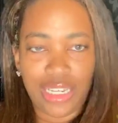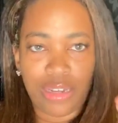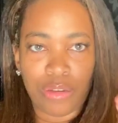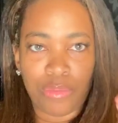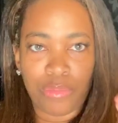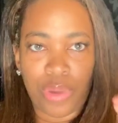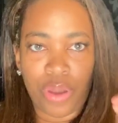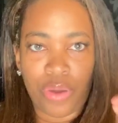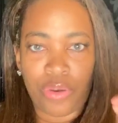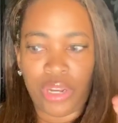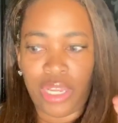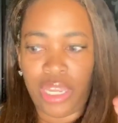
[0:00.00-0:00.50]

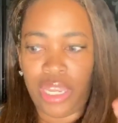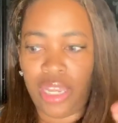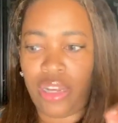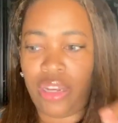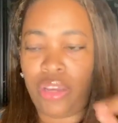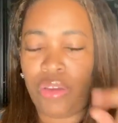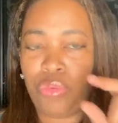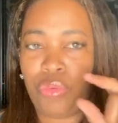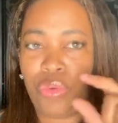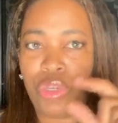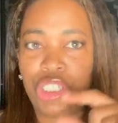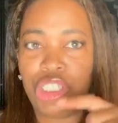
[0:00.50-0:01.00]
component in
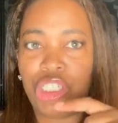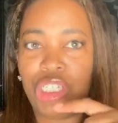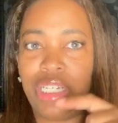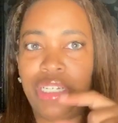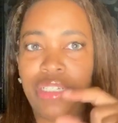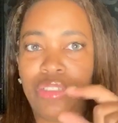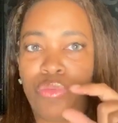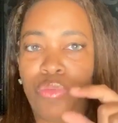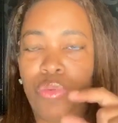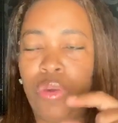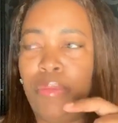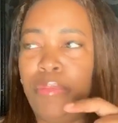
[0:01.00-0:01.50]
it, which
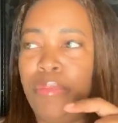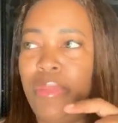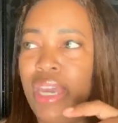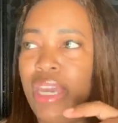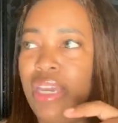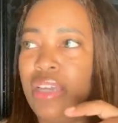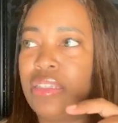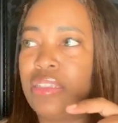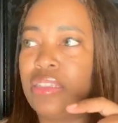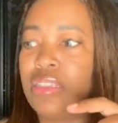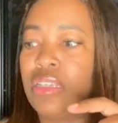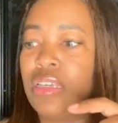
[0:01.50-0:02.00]
is what
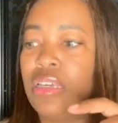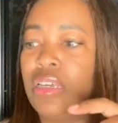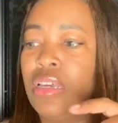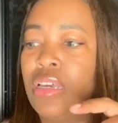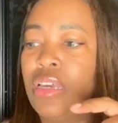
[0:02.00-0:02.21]
makes